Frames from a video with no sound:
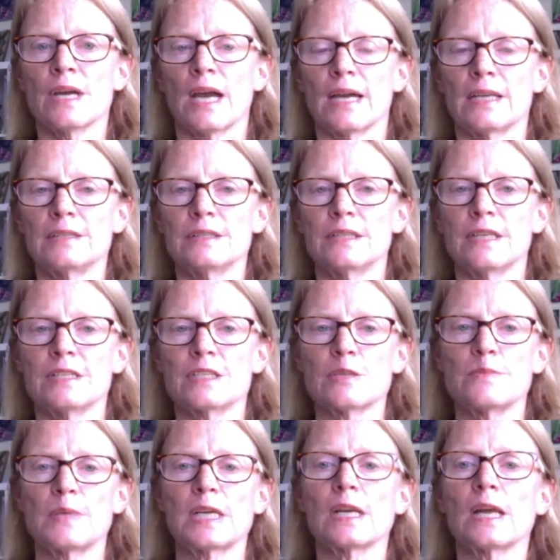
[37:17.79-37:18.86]
And it's a
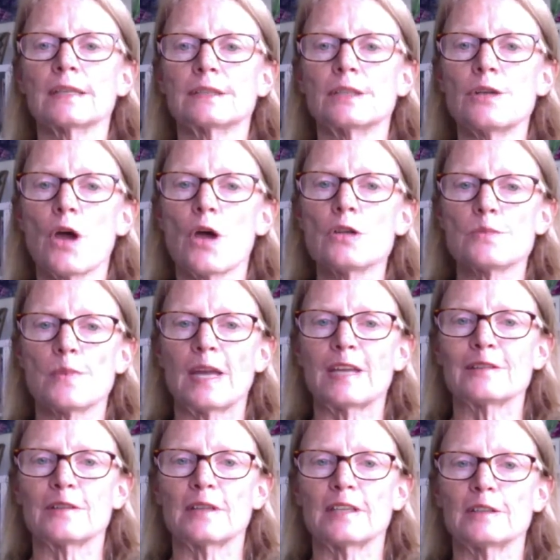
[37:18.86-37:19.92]
bit like the
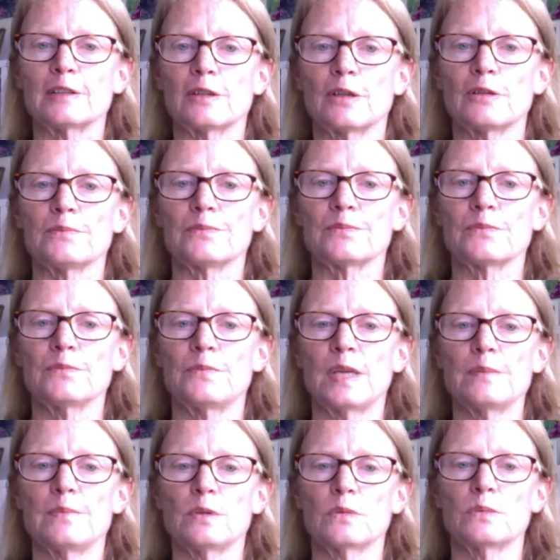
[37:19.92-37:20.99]
noseband thing. You know,
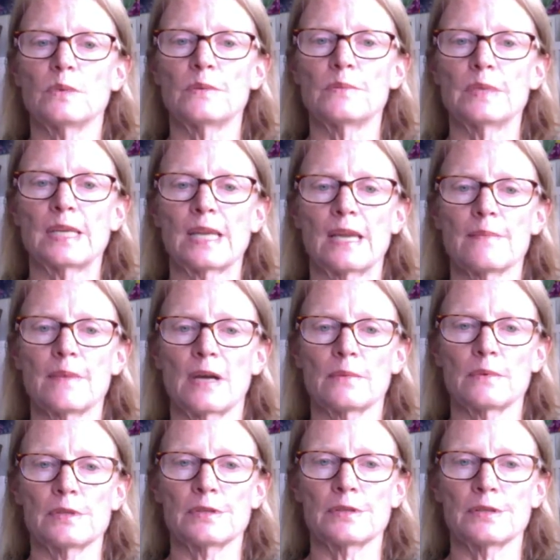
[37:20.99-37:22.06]
people, when we came out
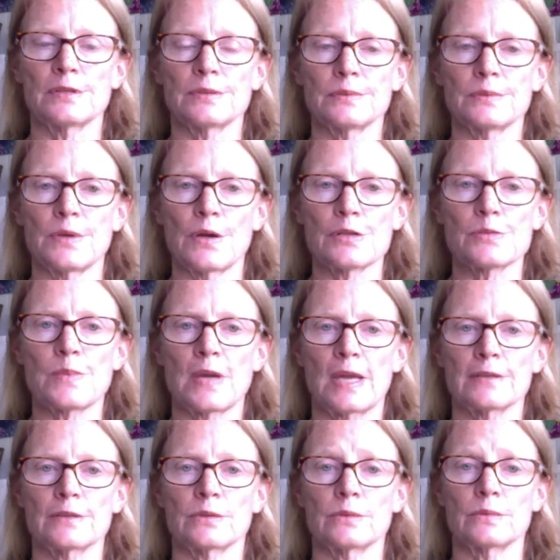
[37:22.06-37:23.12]
with the
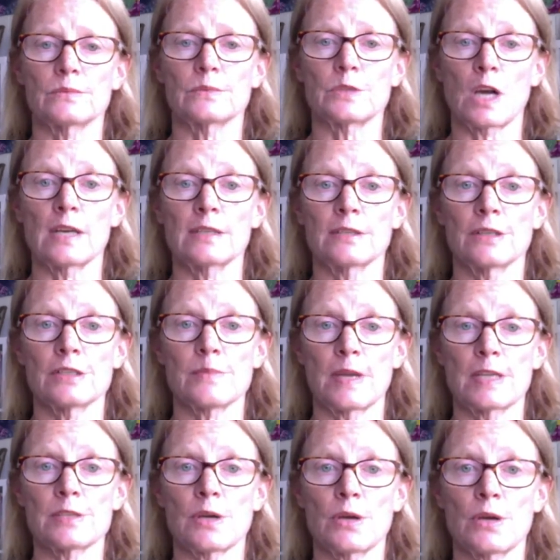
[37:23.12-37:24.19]
noseband, or tight
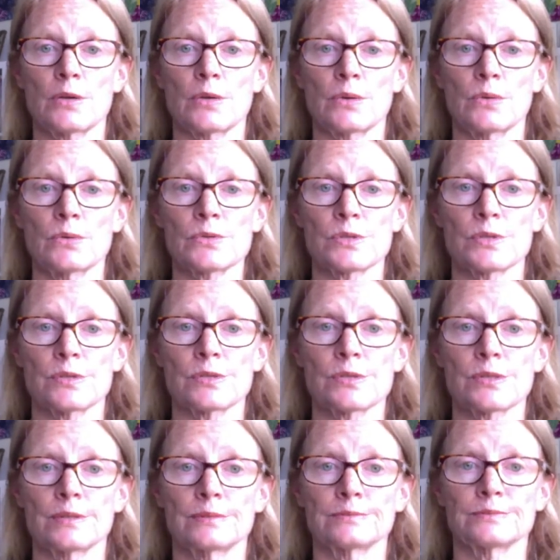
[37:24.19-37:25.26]
nosebands hurt
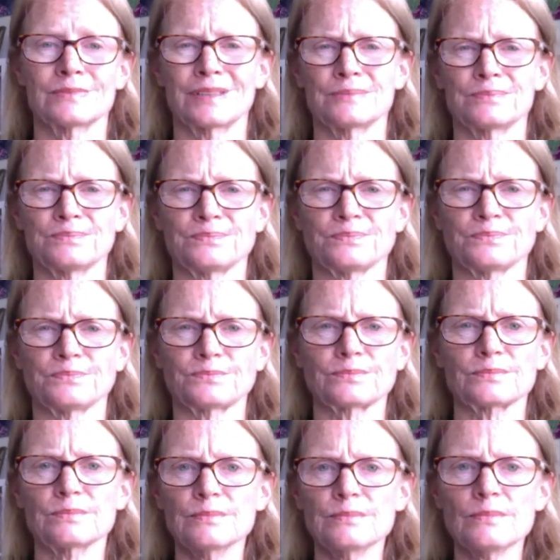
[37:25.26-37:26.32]
horses. Well,
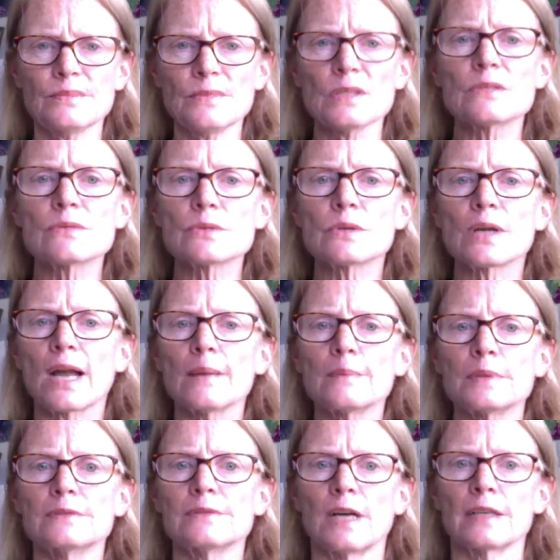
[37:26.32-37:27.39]
there's a
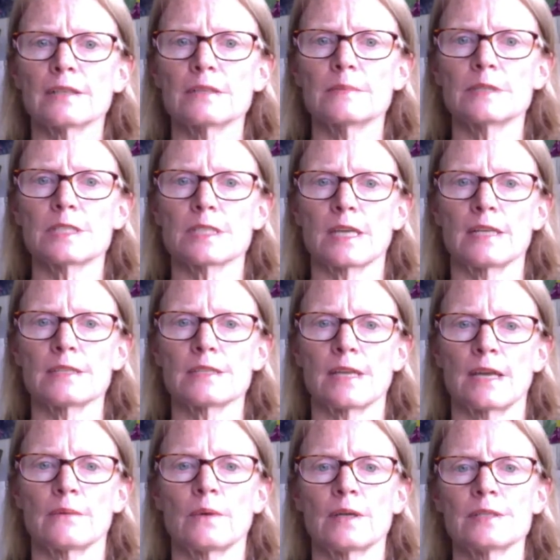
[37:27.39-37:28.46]
couple of arguments against
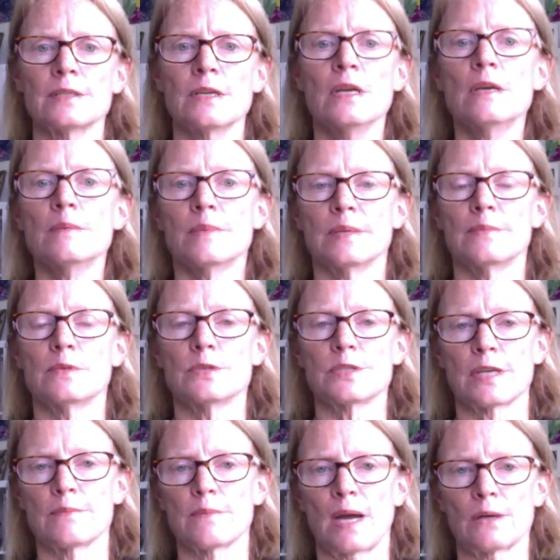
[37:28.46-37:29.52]
that. One, people
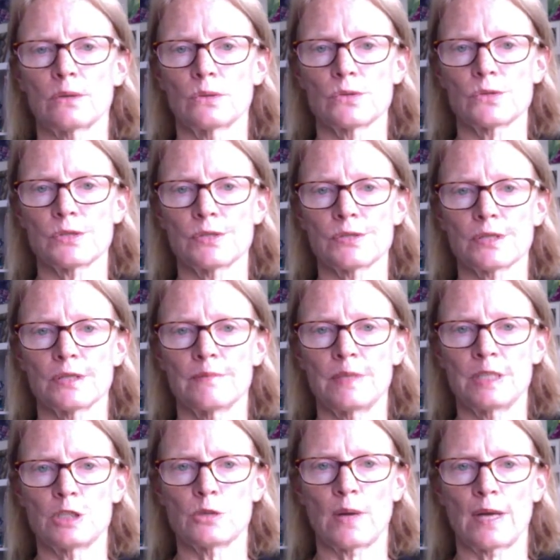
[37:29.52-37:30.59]
say my horse is
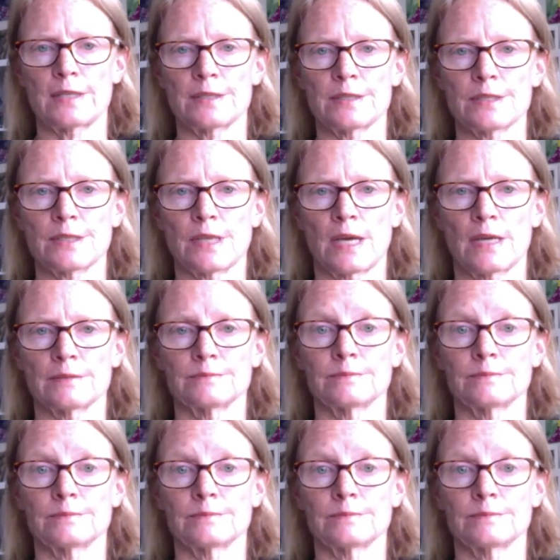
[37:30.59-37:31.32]
habituated to that.